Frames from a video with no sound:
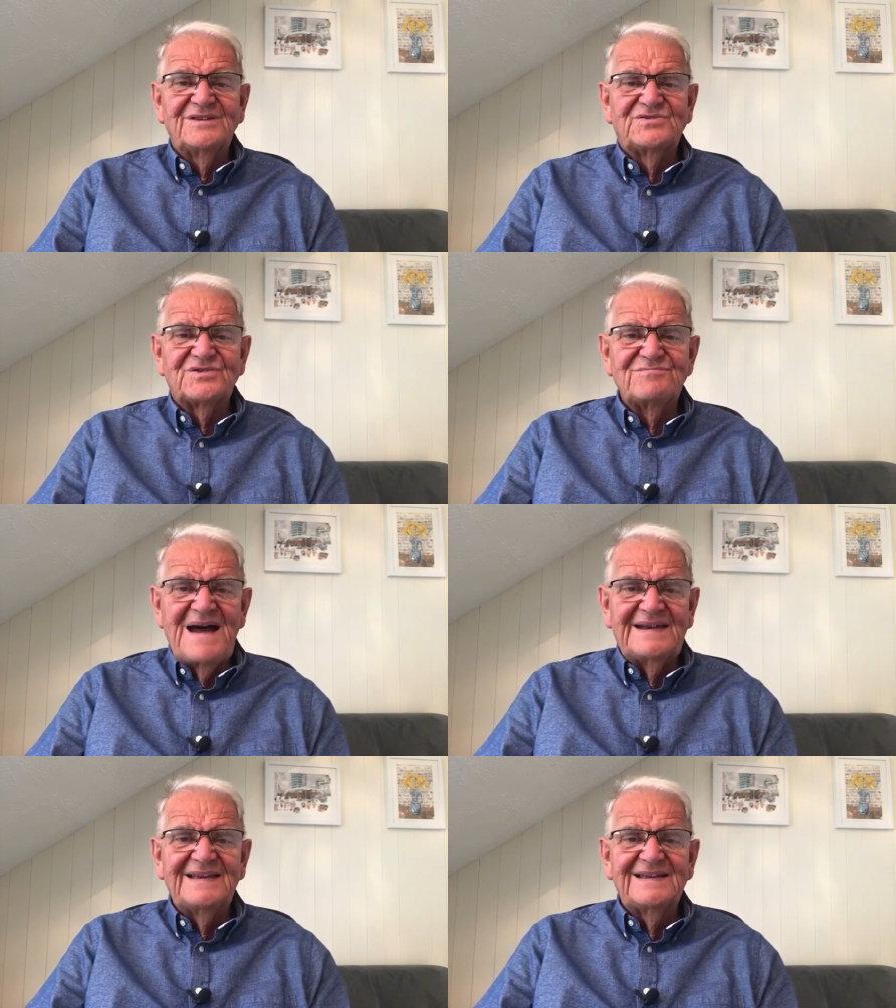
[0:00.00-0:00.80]
A
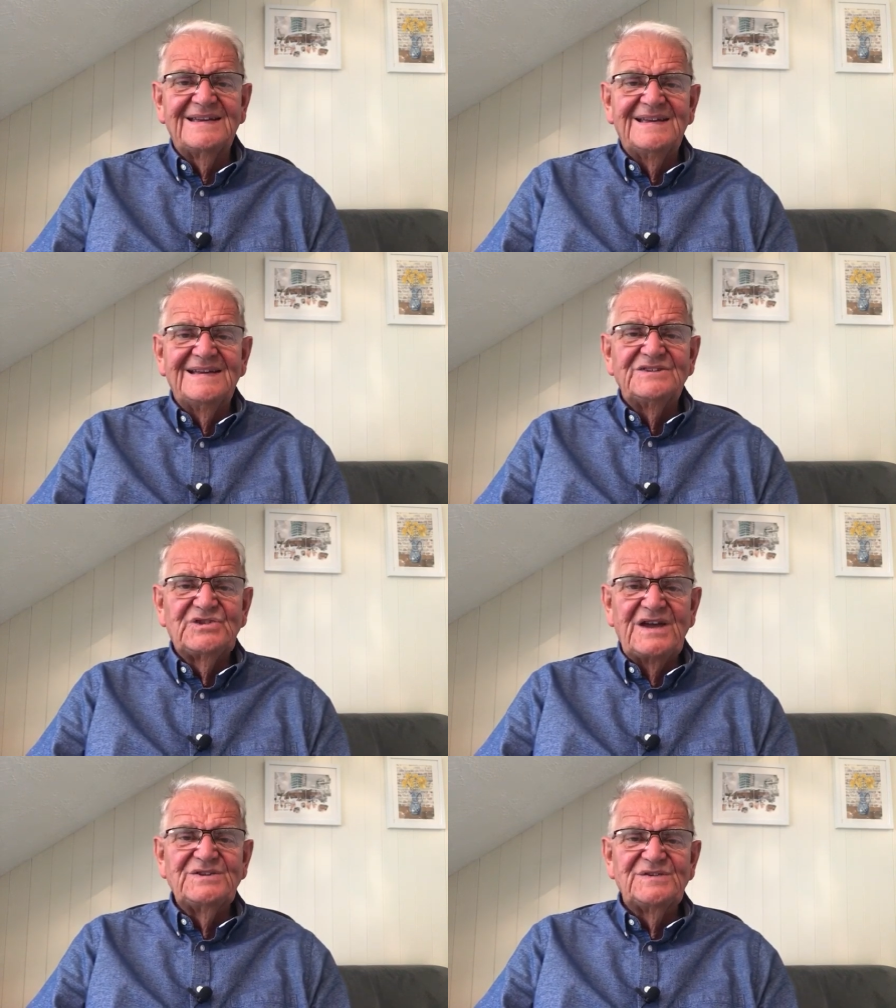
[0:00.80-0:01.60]
dramatic
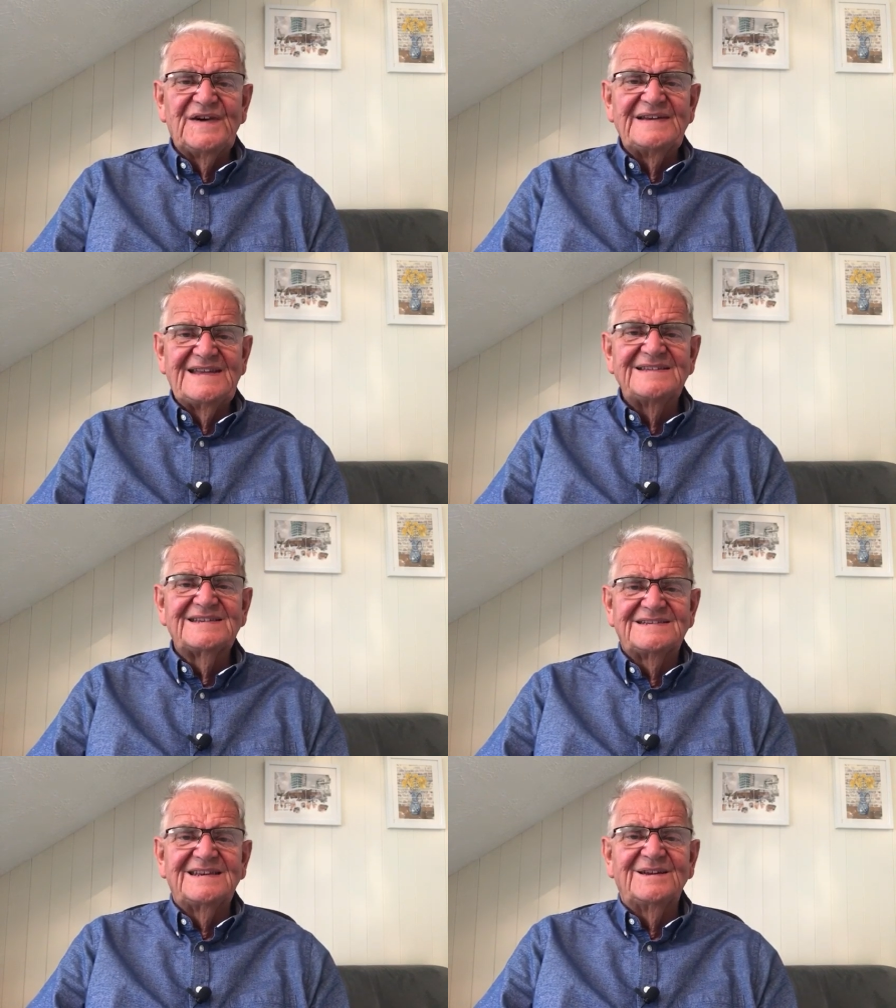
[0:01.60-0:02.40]
change of
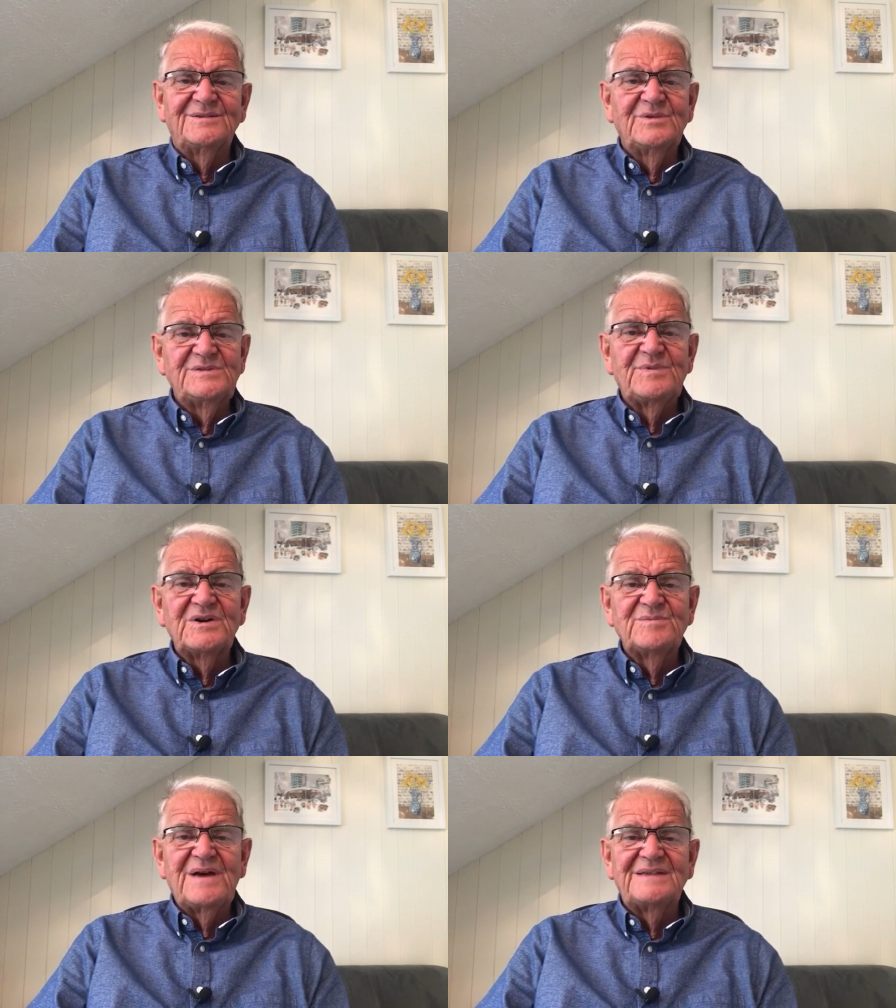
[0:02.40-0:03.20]
identity. And we
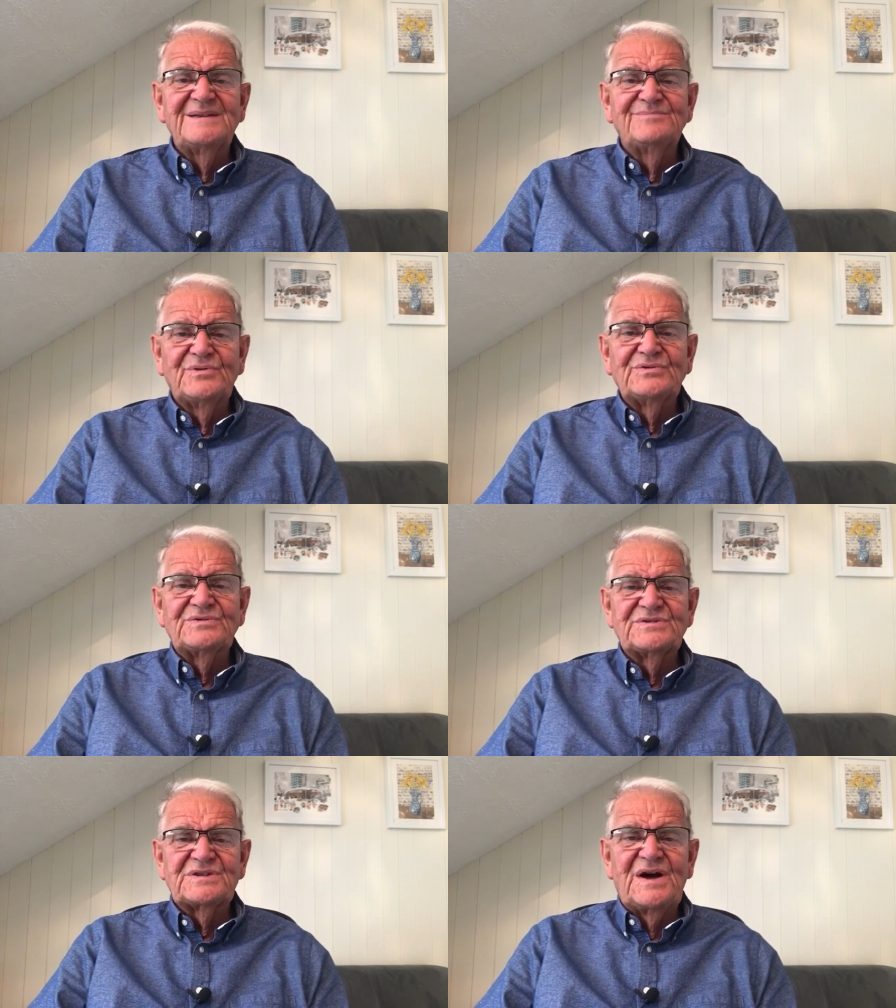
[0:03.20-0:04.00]
spoke about the
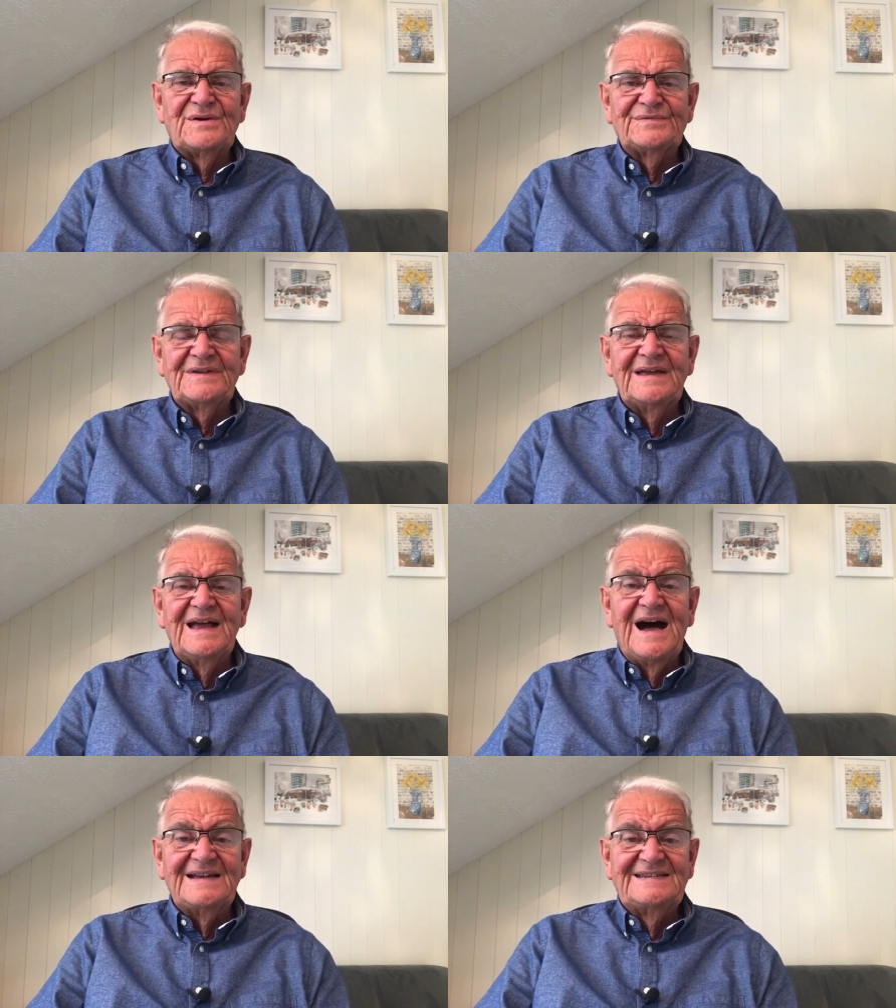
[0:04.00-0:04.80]
importance of
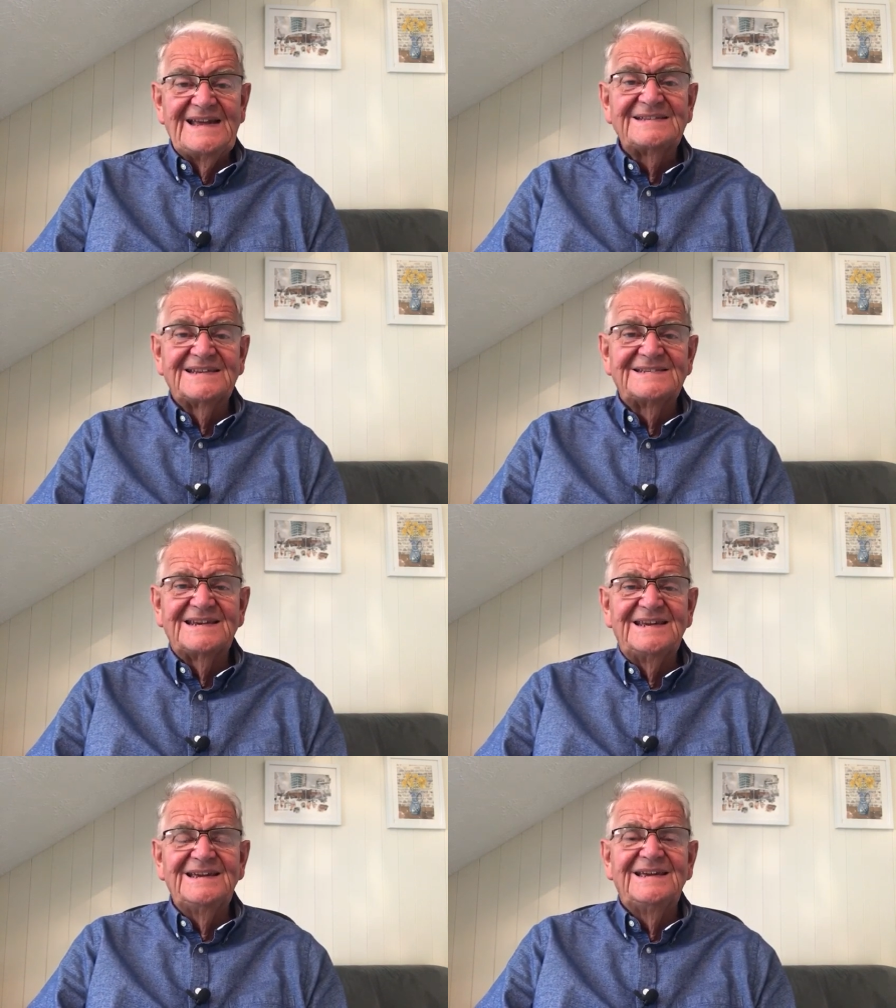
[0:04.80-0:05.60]

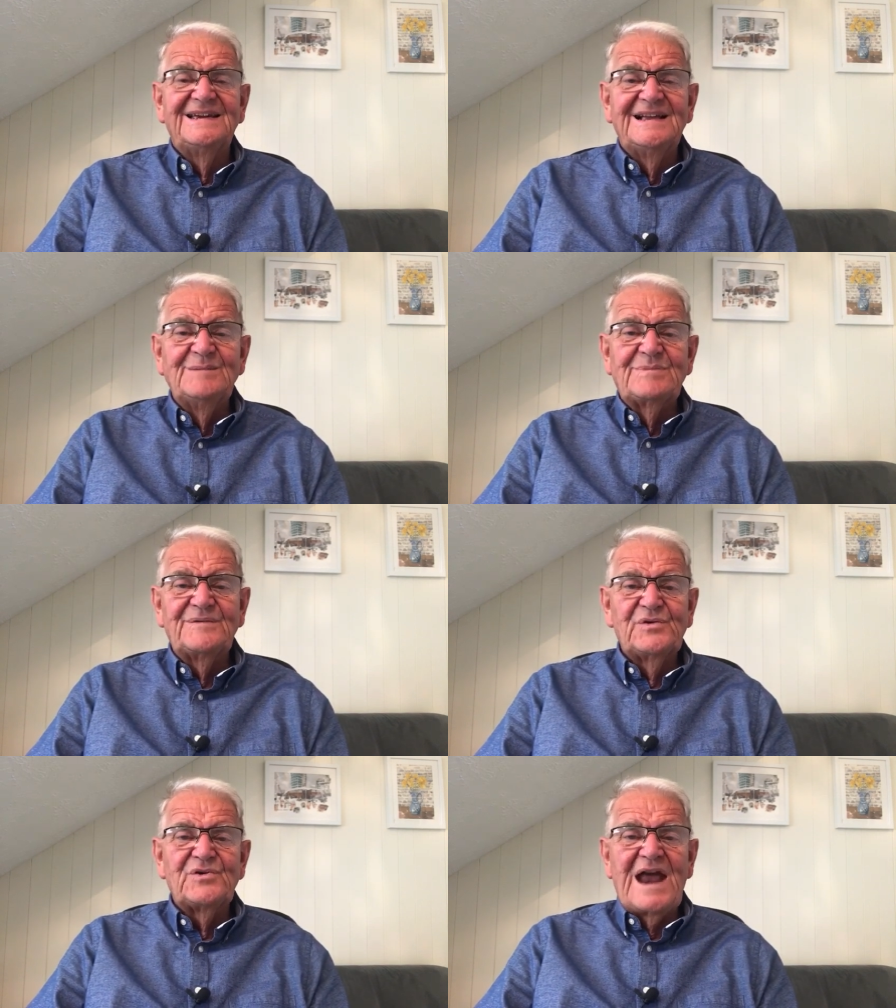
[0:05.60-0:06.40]
identity
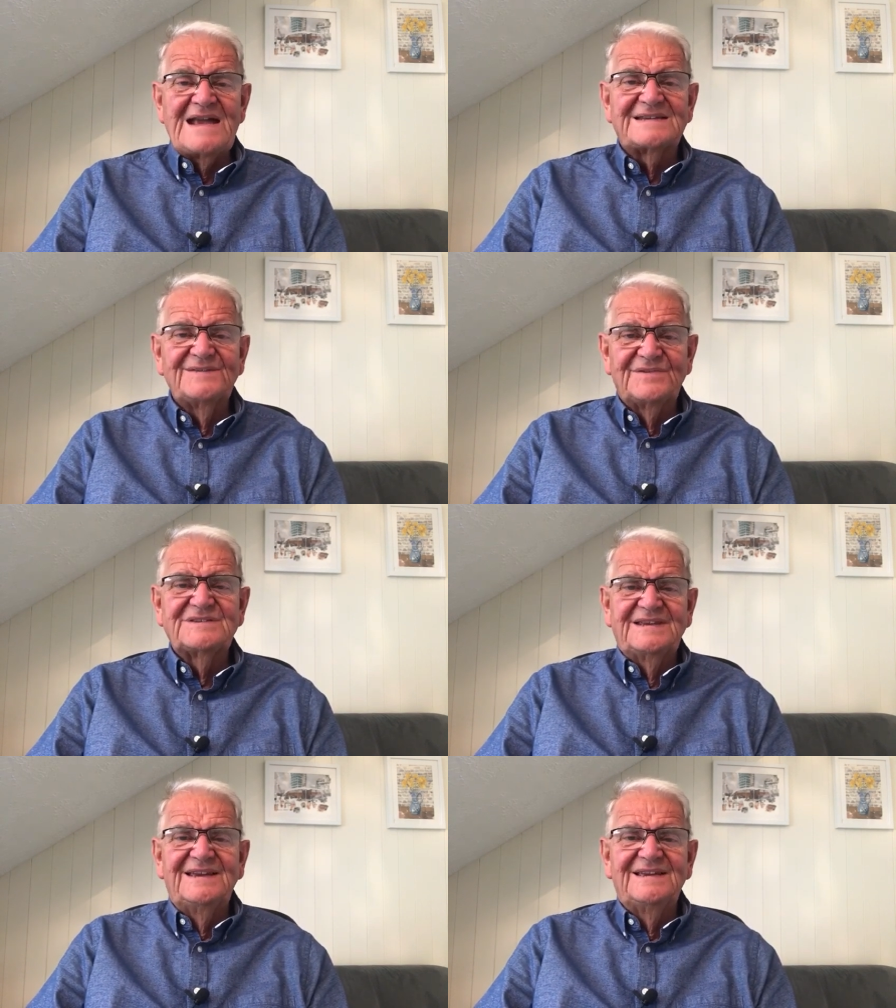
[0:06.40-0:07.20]
before
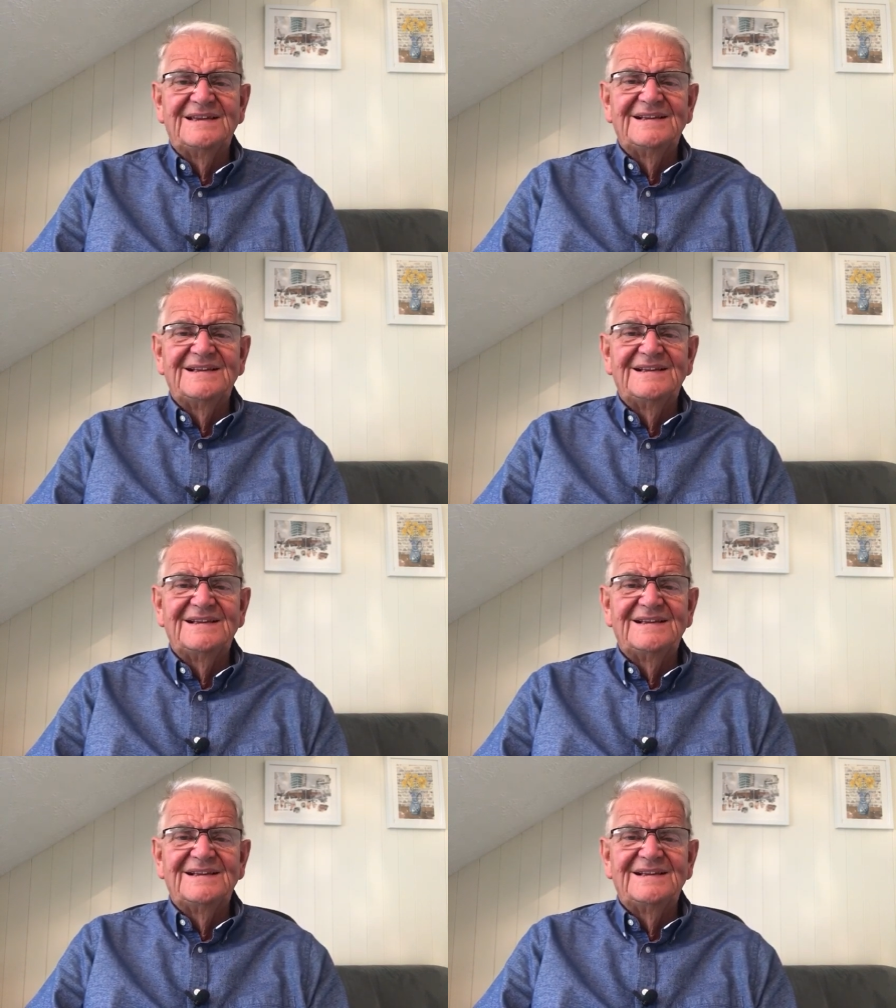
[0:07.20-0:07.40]
activity.